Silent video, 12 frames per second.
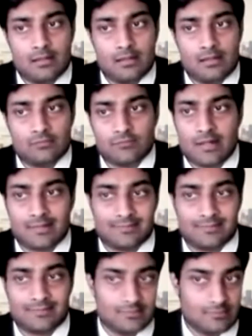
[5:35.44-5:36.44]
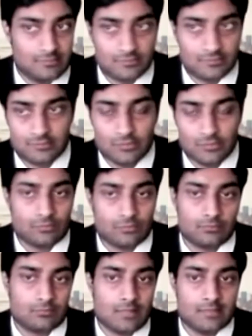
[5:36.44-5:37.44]
far exceeds,
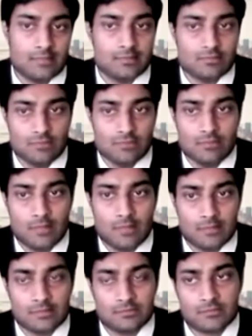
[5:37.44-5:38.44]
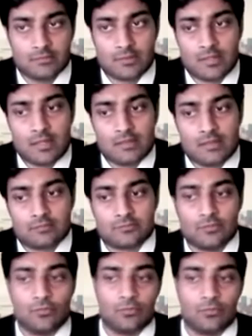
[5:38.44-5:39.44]
other developed markets.
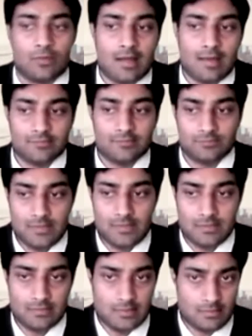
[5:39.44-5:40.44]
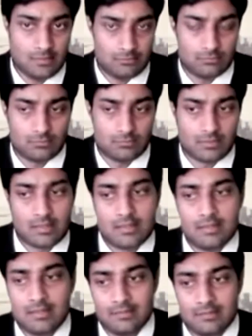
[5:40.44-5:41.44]
So us being there
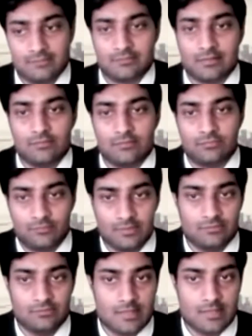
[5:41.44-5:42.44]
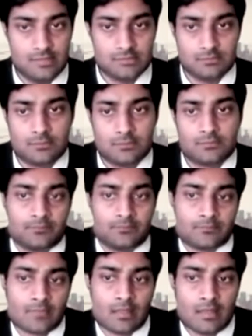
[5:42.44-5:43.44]
in itself is an edge.
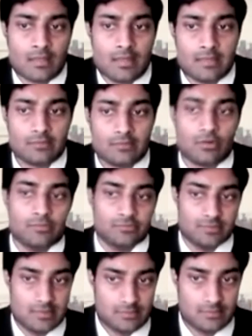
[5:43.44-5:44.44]
And then obviously,